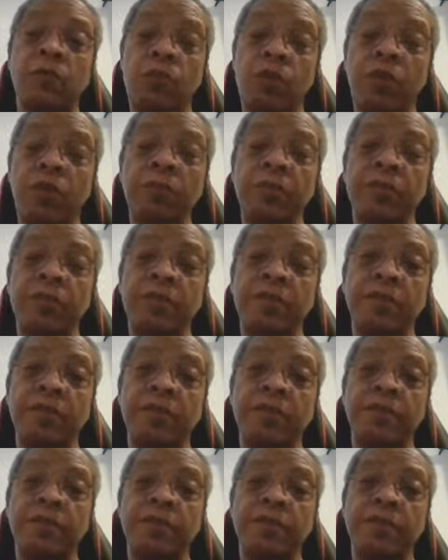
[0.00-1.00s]
Worms.
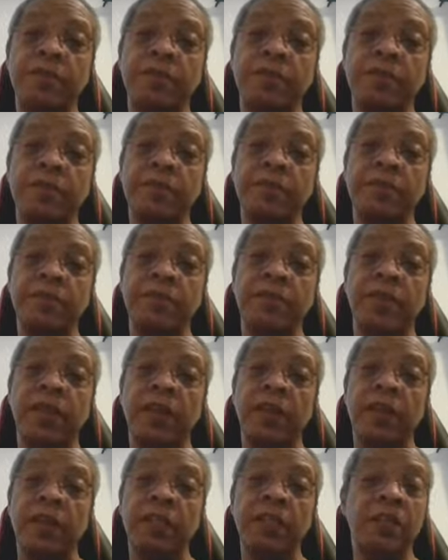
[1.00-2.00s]

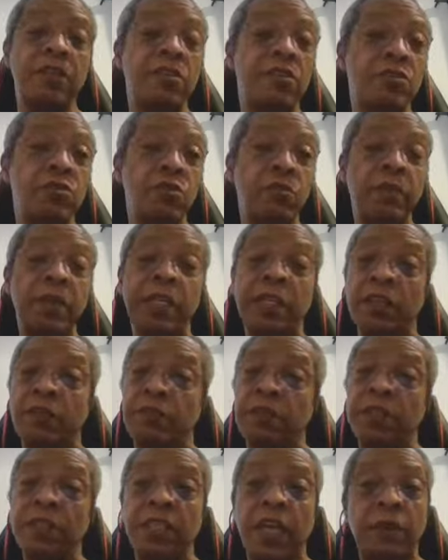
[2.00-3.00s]
There's so many
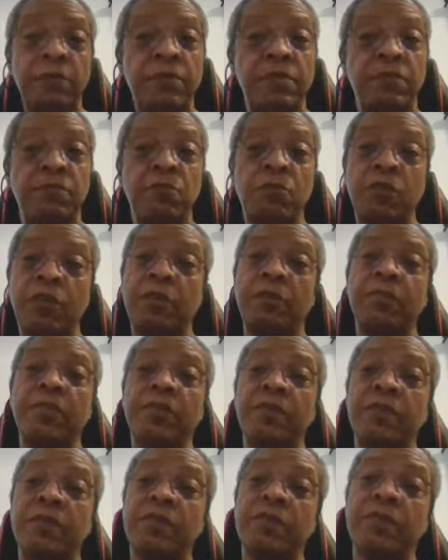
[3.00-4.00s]
different types of
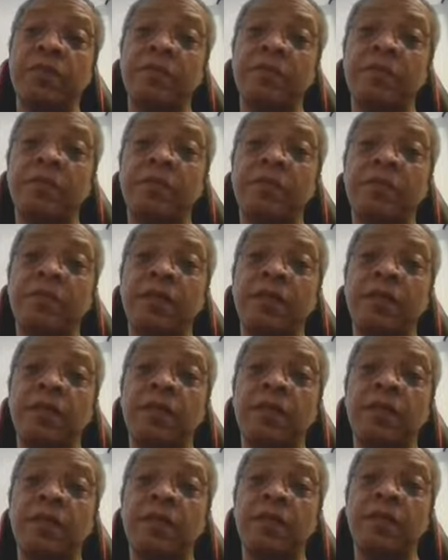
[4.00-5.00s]
worms
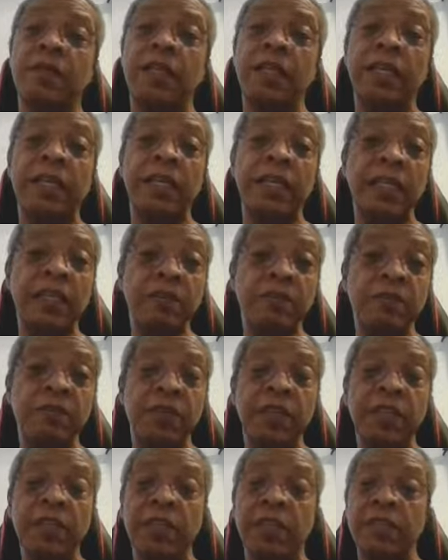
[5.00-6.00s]
that
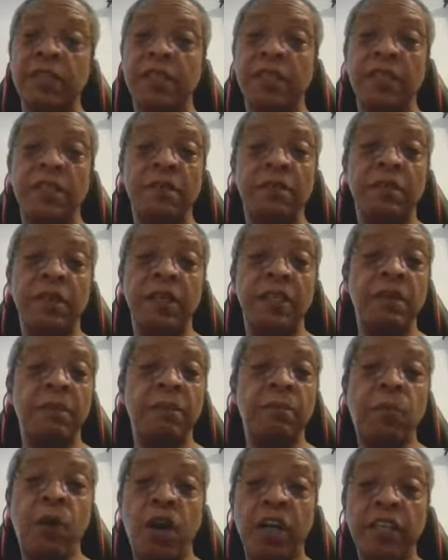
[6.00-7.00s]
live in
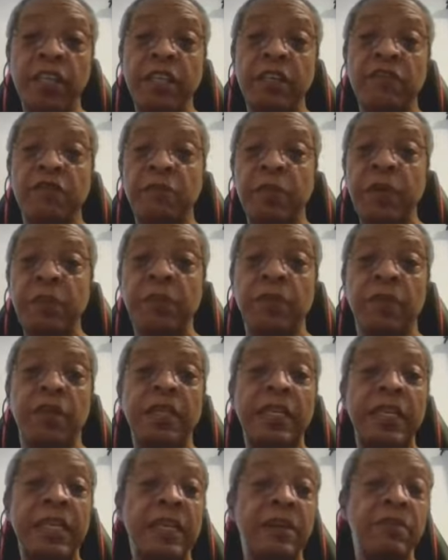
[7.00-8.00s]
the body of
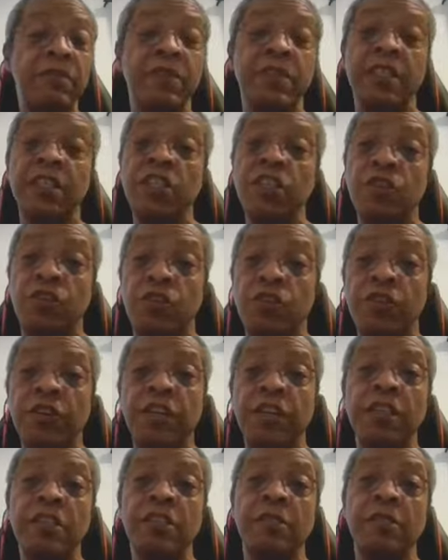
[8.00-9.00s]
people. It lives in your
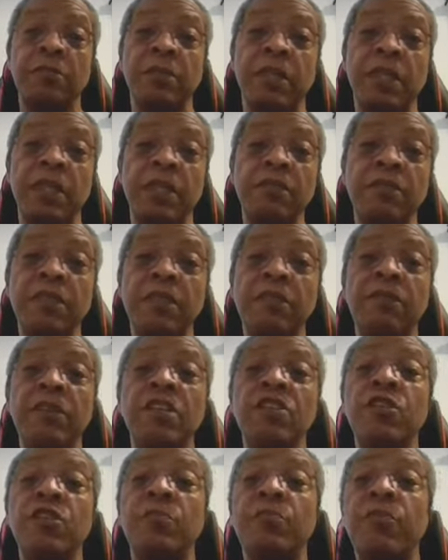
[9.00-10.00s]
organism. It lives
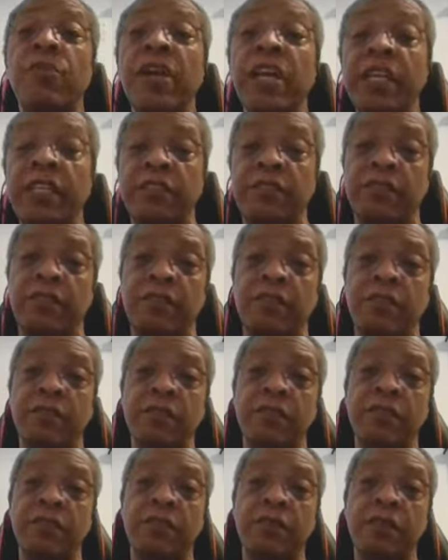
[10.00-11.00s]
even in your
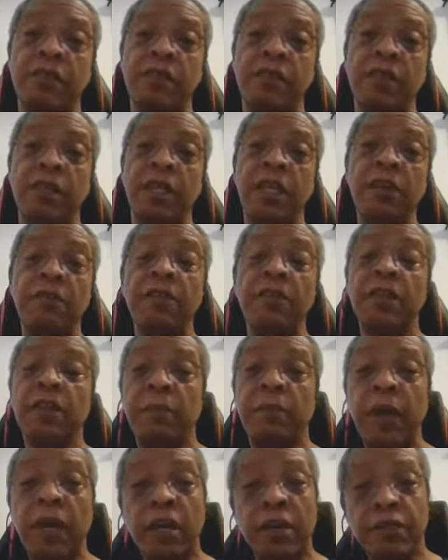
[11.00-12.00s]
brains, even at
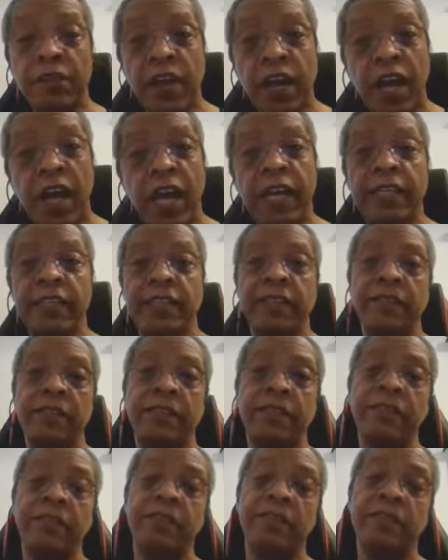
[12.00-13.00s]
the back of your
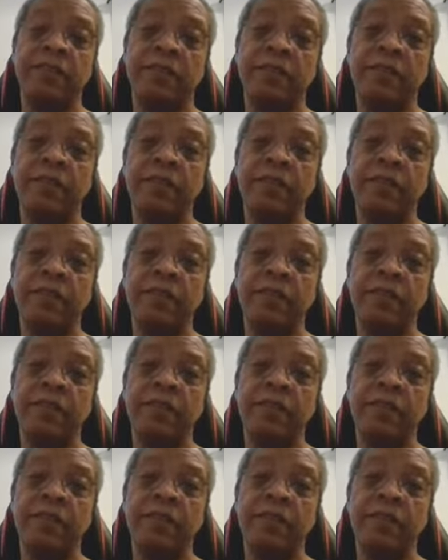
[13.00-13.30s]
eyes.